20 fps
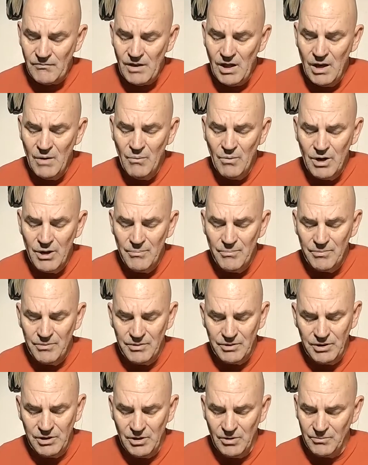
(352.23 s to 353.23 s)
I want to,
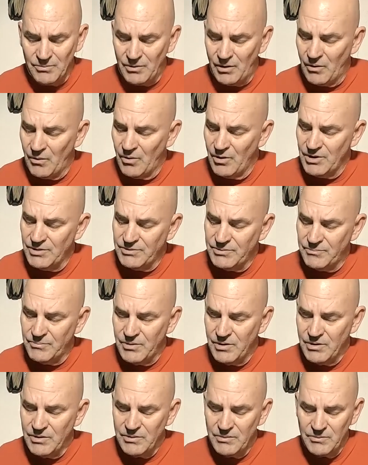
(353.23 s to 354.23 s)
you know, always
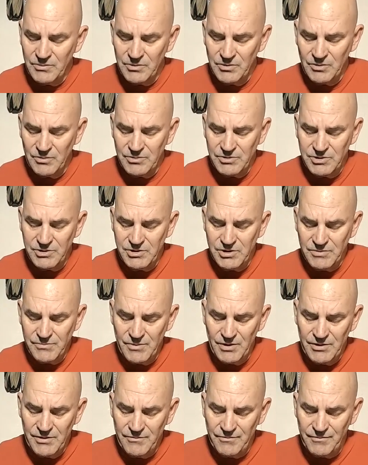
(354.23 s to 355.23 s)
just
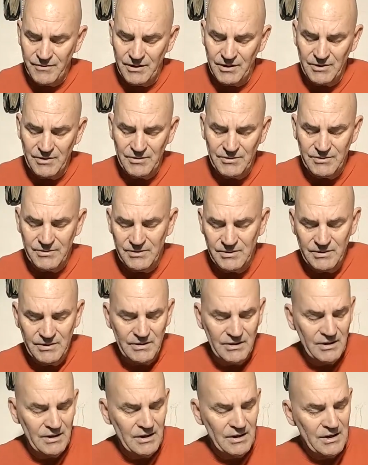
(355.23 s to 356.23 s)
run your fingers
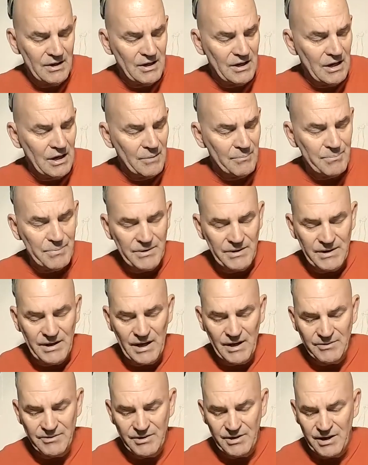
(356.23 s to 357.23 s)
up and
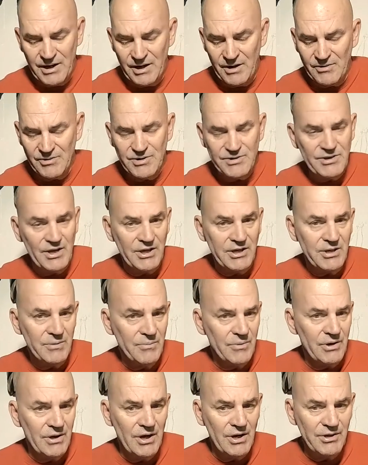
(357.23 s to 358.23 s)
down your arrow, just like you
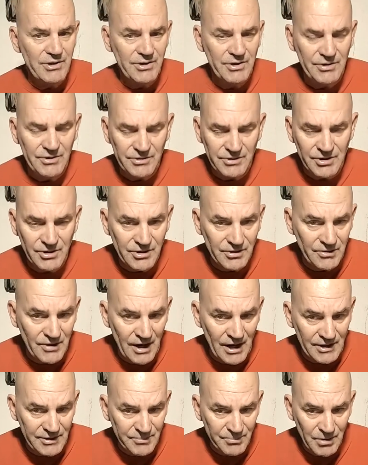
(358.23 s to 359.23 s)
would on your
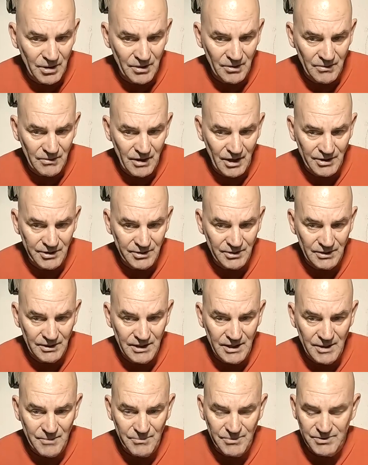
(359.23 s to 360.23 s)
crossbow, on your
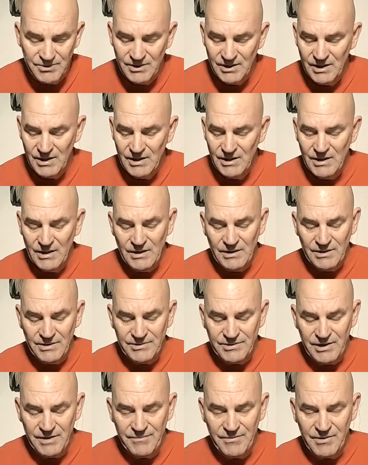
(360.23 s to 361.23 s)
limbs, to
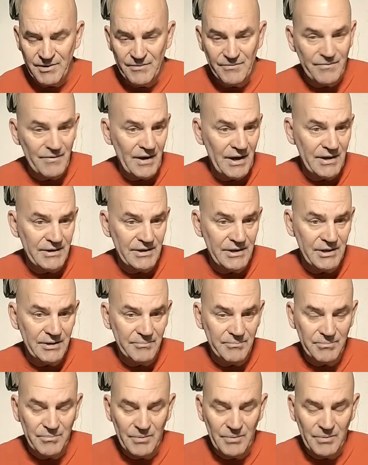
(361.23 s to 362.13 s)
see if you can find any